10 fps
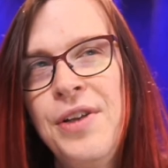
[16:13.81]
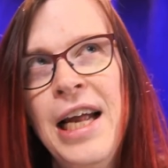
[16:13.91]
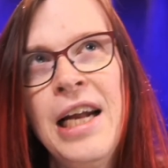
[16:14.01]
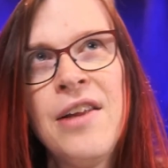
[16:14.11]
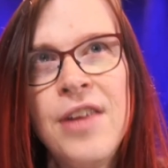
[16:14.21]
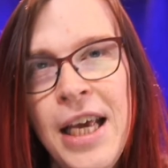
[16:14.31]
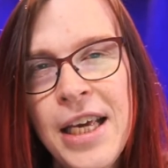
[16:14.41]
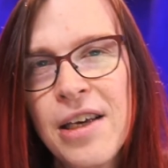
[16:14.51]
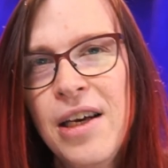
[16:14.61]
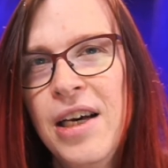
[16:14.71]
And I
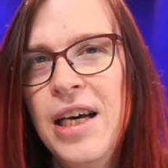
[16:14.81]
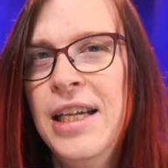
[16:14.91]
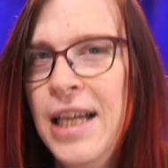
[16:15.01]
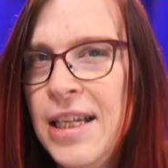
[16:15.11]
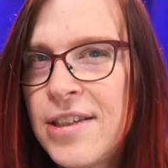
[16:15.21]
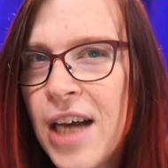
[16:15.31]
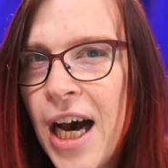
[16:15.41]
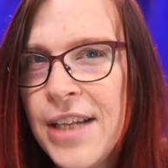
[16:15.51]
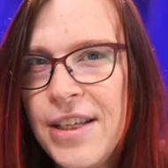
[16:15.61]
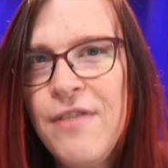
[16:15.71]
think an
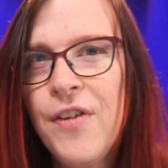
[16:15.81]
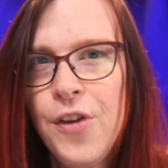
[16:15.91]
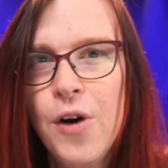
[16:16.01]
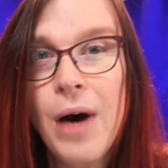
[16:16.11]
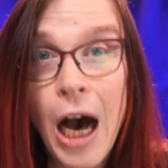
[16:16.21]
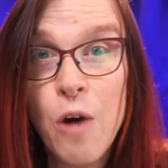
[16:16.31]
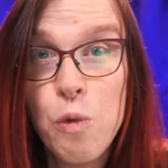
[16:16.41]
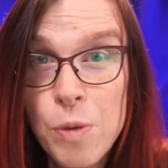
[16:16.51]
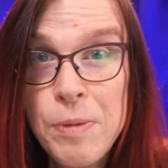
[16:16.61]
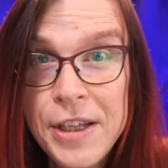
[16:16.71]
inside, even though I
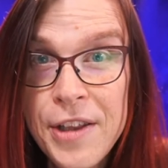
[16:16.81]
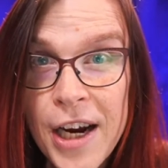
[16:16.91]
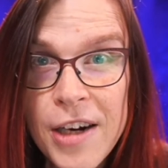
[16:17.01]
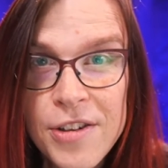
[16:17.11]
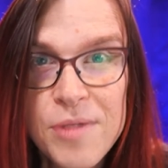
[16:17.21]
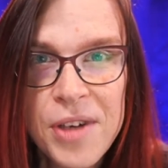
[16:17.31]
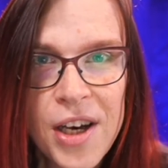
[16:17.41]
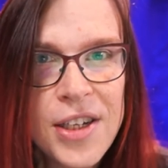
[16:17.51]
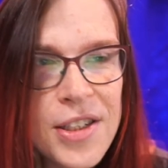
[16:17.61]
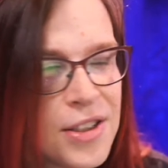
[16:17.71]
would be there, to be
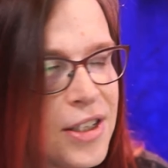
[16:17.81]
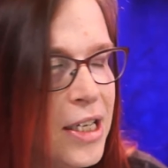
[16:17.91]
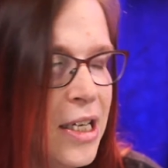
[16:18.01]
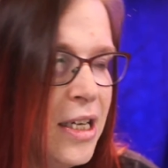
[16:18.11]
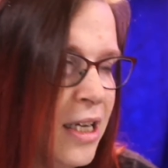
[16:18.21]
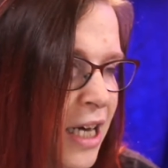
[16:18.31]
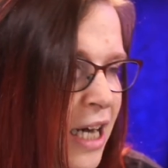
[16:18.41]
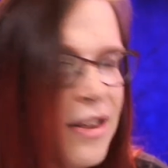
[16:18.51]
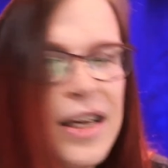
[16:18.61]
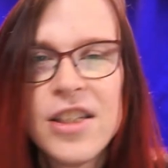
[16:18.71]
honest, I
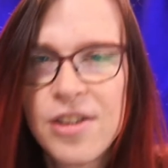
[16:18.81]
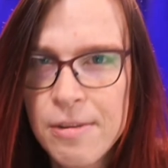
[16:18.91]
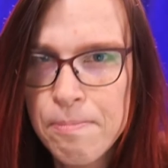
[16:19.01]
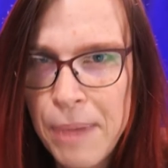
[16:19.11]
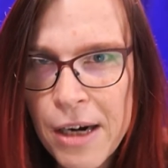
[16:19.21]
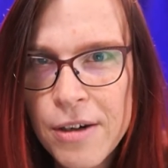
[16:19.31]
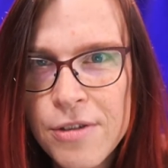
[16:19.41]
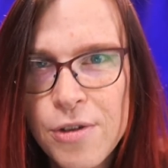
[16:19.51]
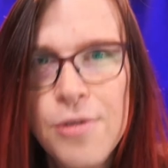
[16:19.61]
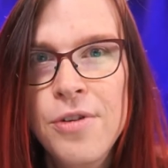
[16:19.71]
think it's better
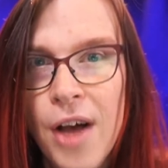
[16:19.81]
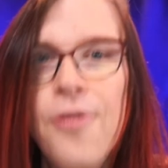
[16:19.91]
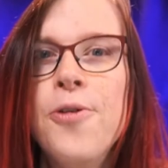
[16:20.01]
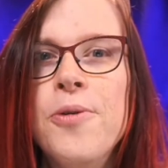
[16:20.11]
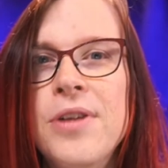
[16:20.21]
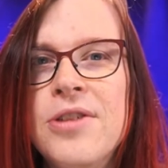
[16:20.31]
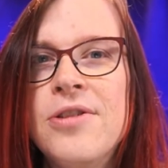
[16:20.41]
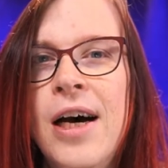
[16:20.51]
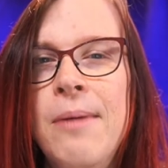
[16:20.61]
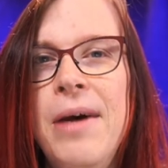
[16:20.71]
to not do it this
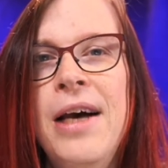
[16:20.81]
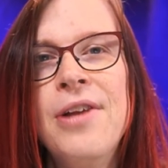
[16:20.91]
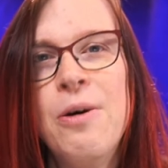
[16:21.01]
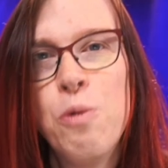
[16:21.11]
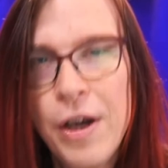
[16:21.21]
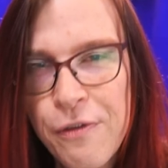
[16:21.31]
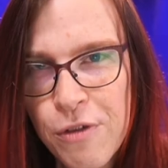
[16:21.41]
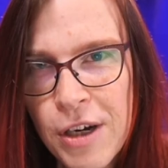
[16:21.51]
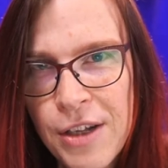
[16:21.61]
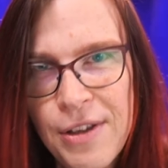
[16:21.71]
time and then wait for
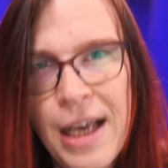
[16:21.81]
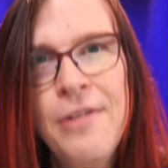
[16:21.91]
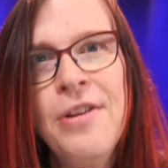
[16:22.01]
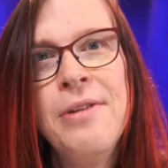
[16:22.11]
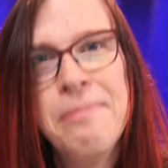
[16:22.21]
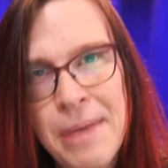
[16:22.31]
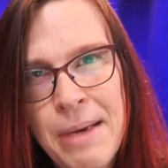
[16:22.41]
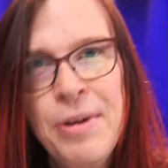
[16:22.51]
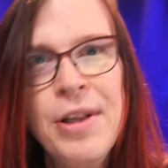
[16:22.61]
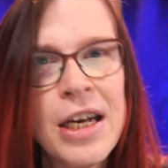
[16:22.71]
it, and
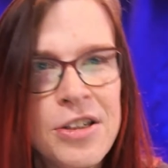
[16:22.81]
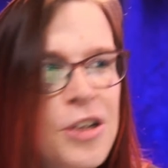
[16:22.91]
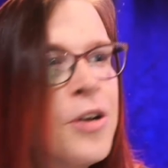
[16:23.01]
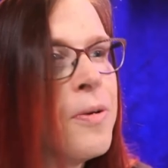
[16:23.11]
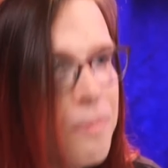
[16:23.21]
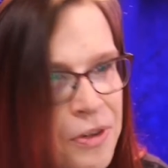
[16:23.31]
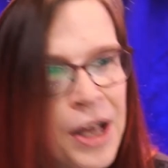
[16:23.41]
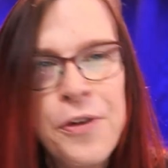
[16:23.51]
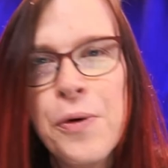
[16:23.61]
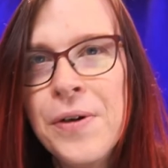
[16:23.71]
maybe next year then
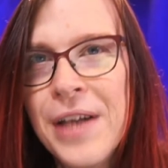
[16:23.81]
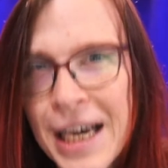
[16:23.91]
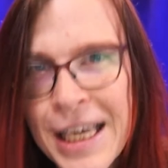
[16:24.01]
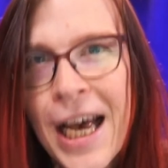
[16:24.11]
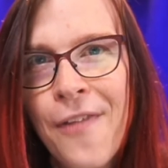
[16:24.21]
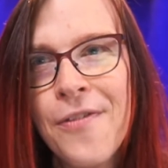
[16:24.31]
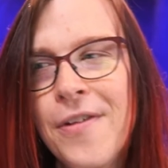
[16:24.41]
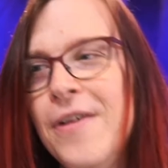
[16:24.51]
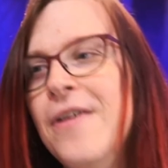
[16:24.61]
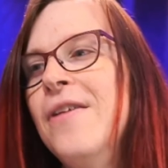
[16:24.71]
do it again,
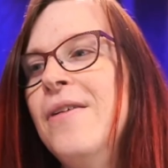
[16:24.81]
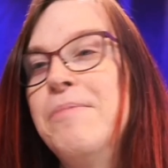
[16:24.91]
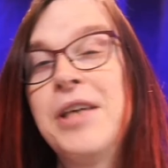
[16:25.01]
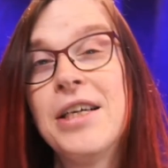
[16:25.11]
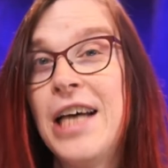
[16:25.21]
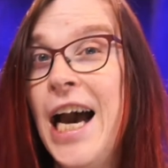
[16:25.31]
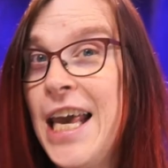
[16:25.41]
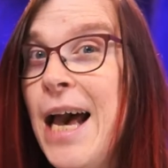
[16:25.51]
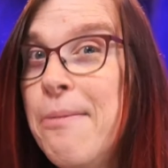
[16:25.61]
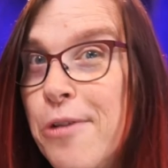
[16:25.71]
because I
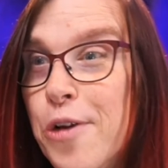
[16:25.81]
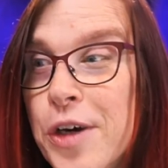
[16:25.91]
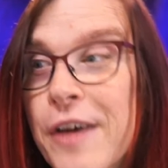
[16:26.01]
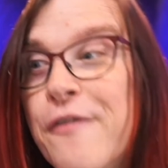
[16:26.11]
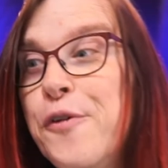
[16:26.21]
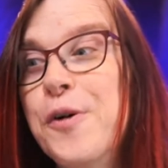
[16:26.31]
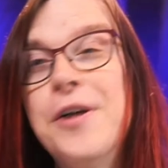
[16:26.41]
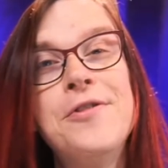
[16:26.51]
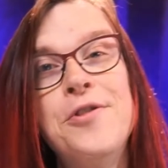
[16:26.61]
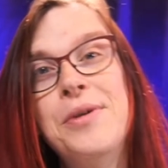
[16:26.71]
am looking
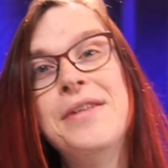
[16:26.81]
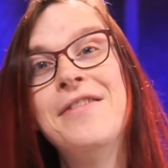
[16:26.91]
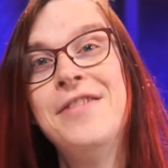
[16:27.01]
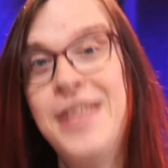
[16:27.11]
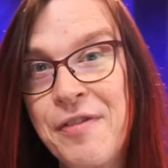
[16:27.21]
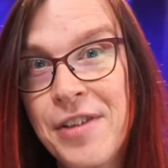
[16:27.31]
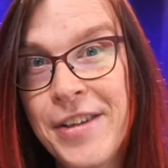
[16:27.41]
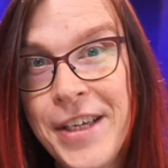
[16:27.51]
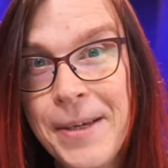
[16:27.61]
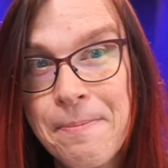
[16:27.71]
forward to it, definitely.